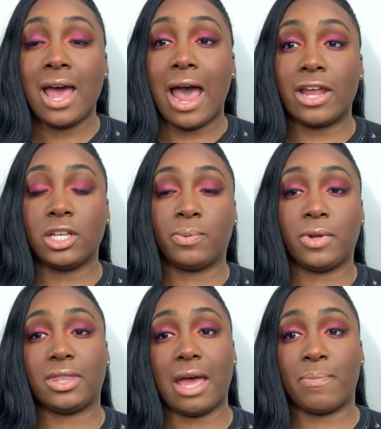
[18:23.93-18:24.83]
I just
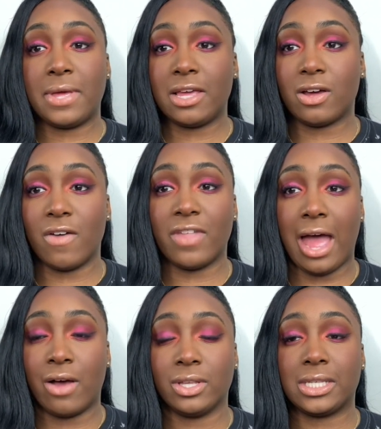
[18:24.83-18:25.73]
put that pink on the
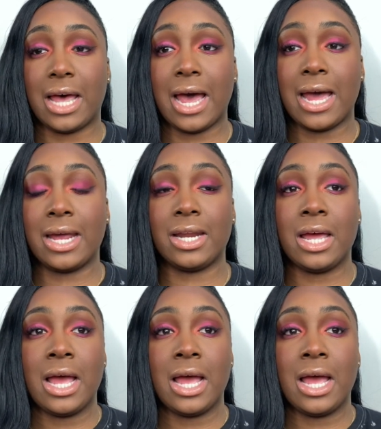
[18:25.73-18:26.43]
outside.